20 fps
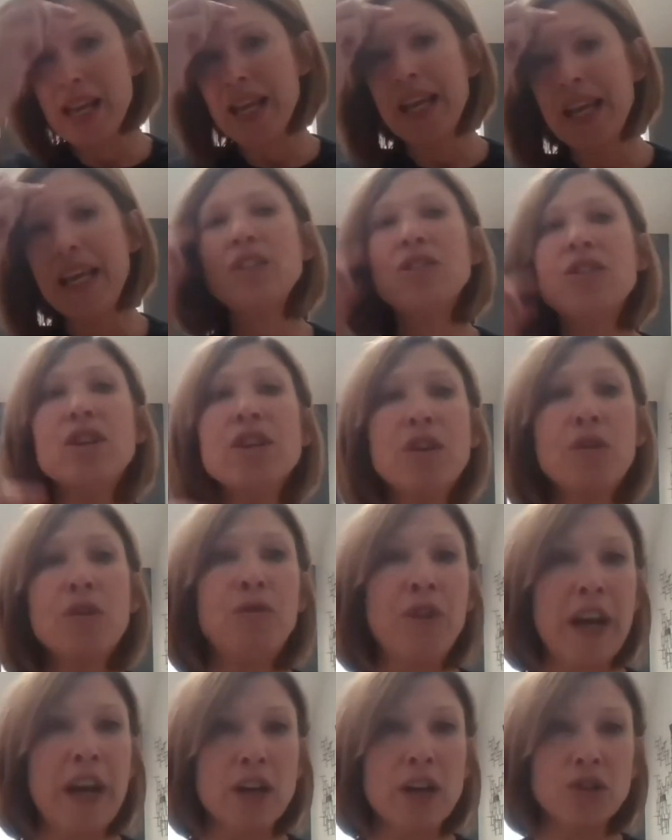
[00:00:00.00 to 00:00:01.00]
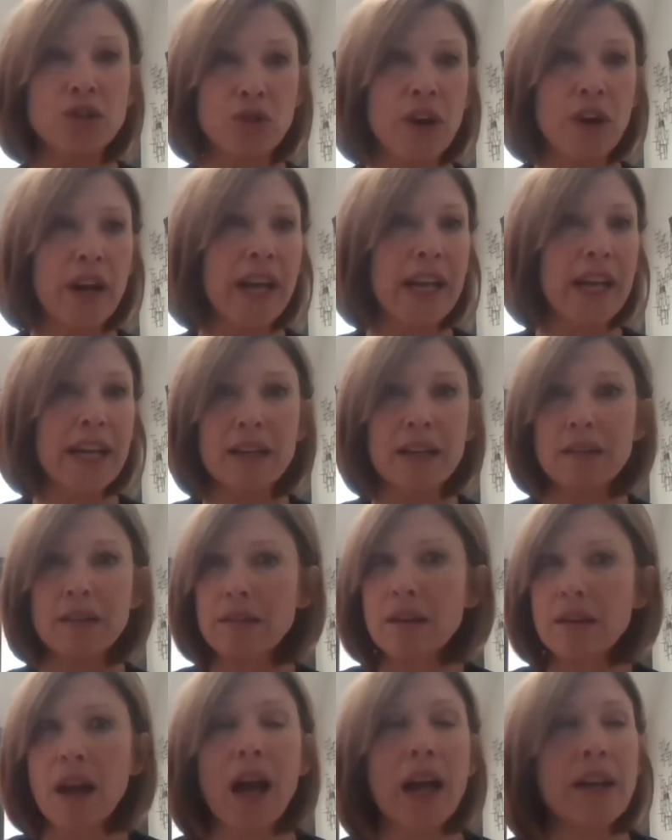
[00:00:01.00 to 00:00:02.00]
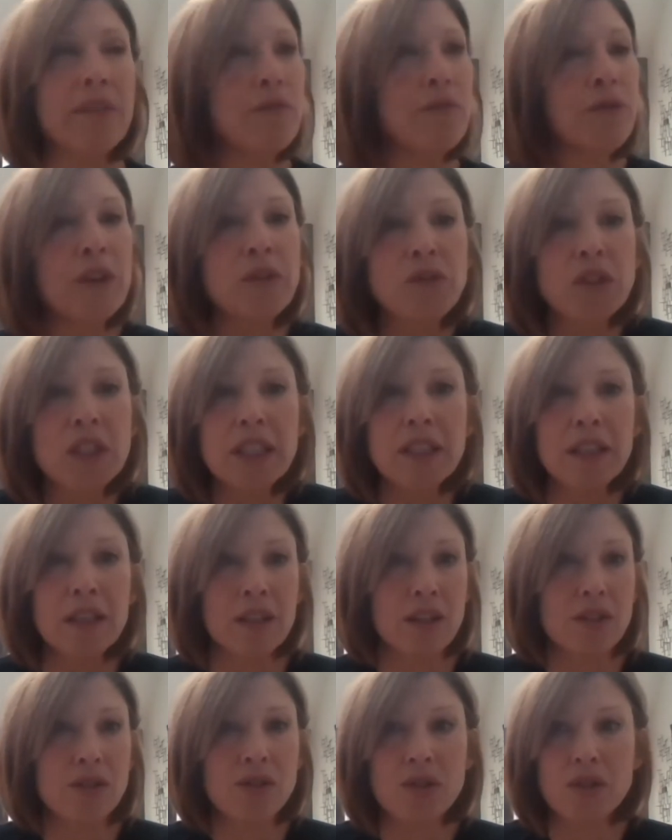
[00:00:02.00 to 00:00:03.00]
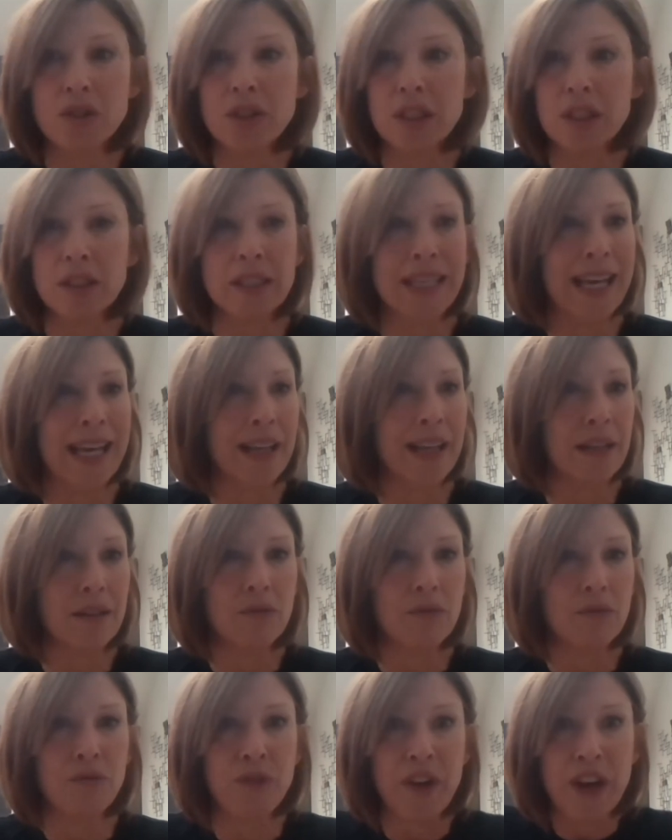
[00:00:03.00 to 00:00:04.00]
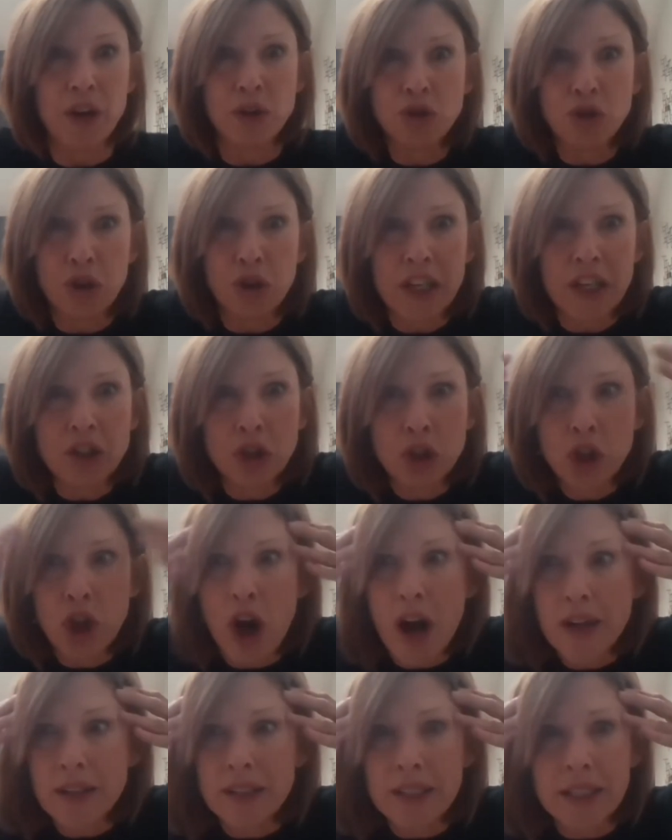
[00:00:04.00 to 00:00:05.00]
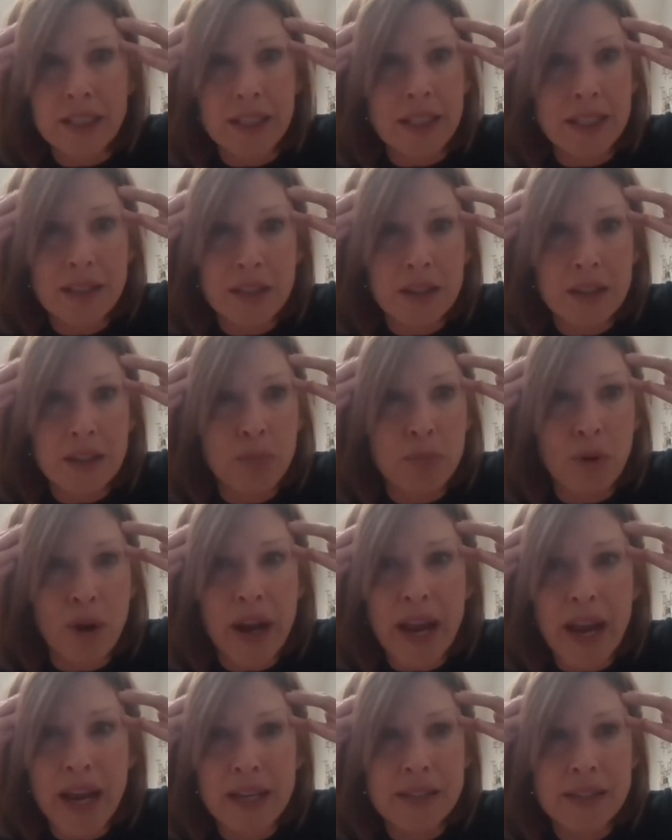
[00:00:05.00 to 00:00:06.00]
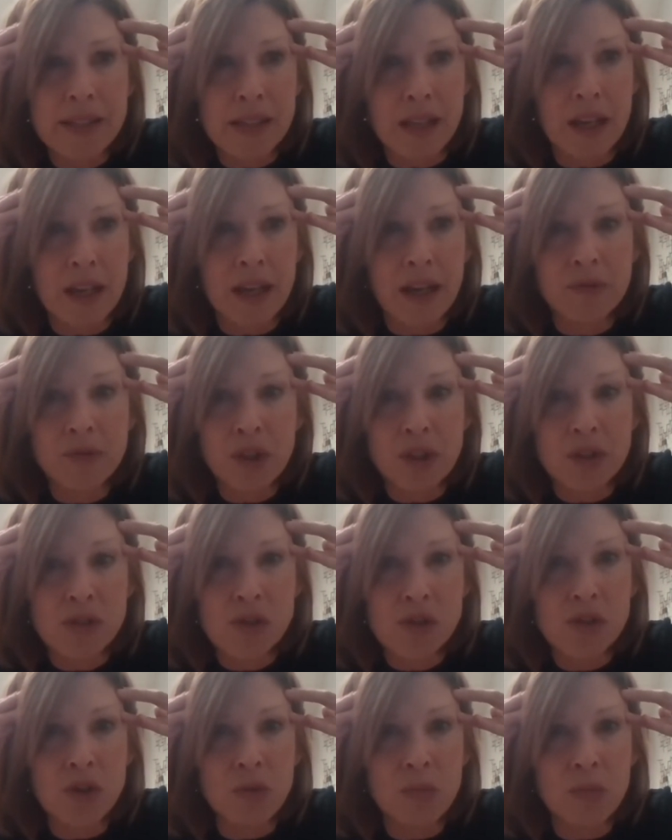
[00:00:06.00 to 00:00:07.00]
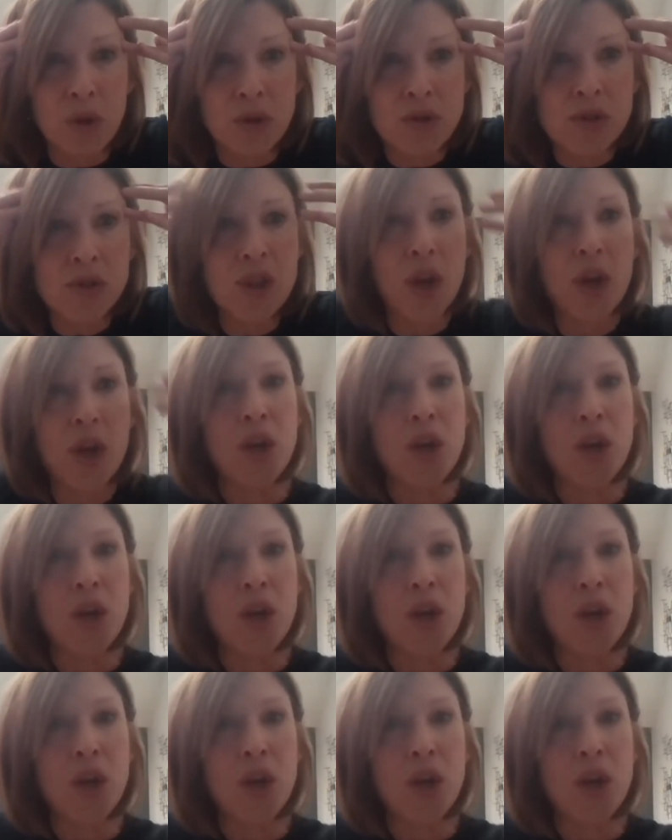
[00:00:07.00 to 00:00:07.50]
It took fair trade, 50 years to get fair trade chocolate into the brains of consumers